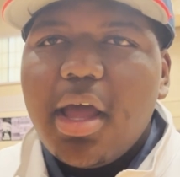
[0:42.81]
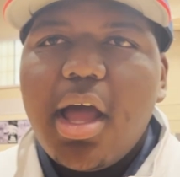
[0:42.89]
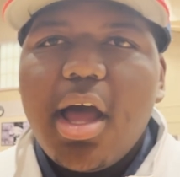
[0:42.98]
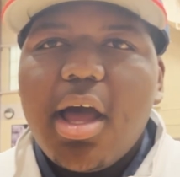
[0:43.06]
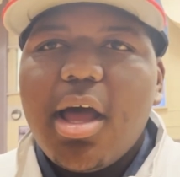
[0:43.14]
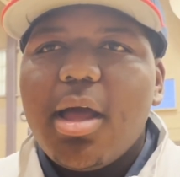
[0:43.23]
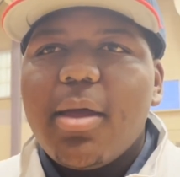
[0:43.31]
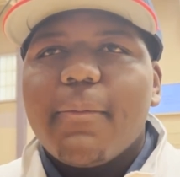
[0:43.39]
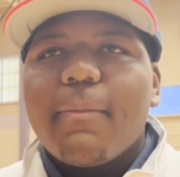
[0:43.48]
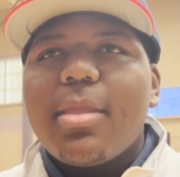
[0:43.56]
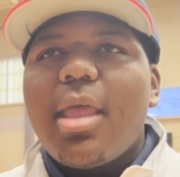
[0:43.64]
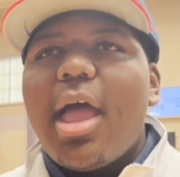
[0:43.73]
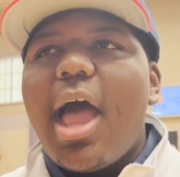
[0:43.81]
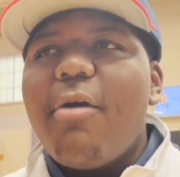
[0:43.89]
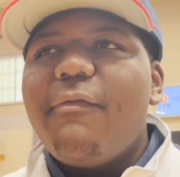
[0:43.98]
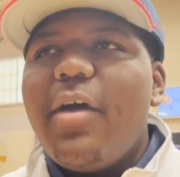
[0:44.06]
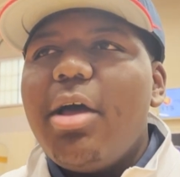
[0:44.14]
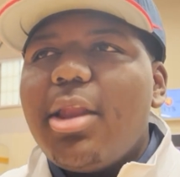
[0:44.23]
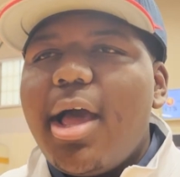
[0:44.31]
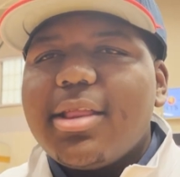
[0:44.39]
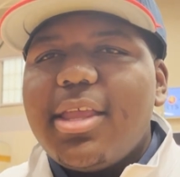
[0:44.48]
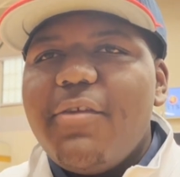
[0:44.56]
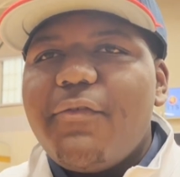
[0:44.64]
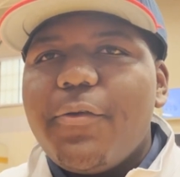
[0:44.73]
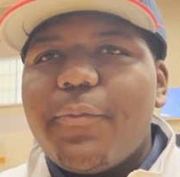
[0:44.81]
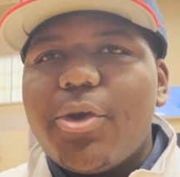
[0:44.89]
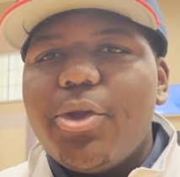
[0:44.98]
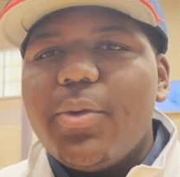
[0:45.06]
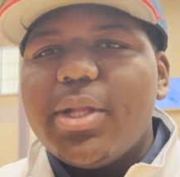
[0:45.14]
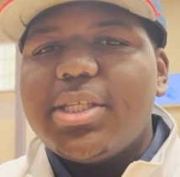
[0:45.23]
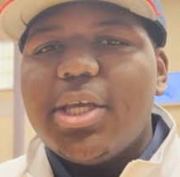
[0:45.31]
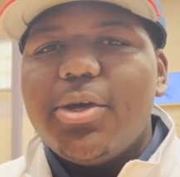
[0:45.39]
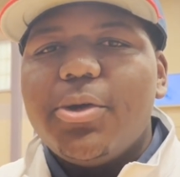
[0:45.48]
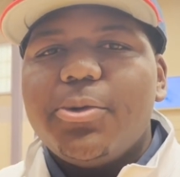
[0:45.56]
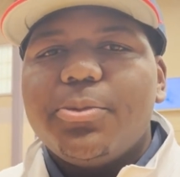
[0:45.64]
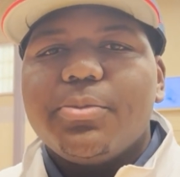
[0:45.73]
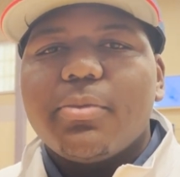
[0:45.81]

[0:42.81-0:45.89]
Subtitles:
I felt locked in for Purdue until